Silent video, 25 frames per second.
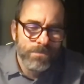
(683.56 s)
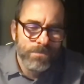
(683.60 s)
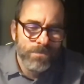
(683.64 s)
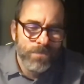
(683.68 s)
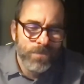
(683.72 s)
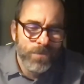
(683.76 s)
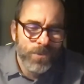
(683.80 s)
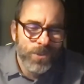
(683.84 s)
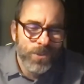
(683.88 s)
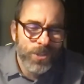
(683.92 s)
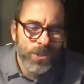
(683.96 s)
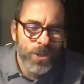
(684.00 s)

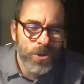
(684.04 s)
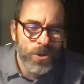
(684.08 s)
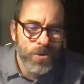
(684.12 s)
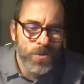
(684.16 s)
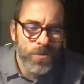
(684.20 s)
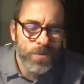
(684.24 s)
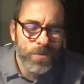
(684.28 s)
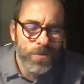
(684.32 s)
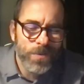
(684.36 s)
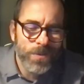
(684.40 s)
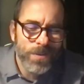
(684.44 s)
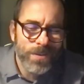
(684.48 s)

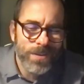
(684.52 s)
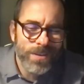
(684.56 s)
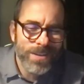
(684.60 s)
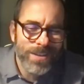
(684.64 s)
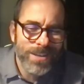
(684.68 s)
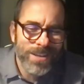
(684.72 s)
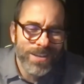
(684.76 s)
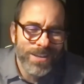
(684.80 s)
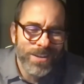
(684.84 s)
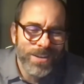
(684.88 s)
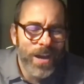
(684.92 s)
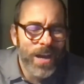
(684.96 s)
So,
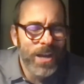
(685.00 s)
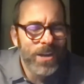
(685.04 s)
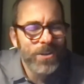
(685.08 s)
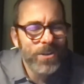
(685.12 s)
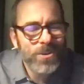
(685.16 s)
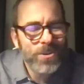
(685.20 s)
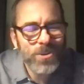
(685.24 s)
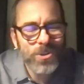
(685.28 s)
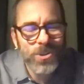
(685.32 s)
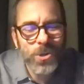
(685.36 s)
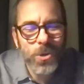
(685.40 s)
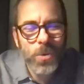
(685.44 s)
how do you
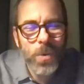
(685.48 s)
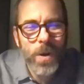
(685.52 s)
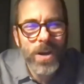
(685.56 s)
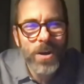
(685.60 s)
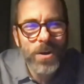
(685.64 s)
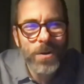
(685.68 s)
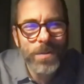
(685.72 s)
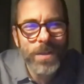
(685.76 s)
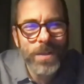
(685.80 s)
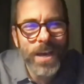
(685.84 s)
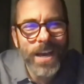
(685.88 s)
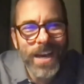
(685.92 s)

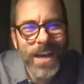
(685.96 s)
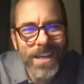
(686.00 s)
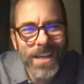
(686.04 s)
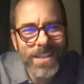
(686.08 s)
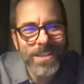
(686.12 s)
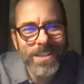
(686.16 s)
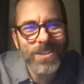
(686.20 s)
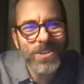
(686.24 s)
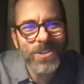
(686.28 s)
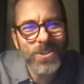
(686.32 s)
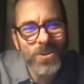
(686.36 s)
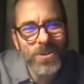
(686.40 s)
square that,
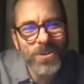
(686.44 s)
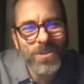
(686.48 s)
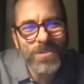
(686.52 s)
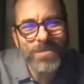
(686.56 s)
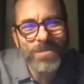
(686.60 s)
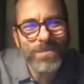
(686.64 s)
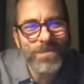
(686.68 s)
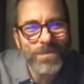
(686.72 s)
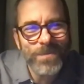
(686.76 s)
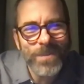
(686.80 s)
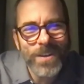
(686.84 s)
this sort of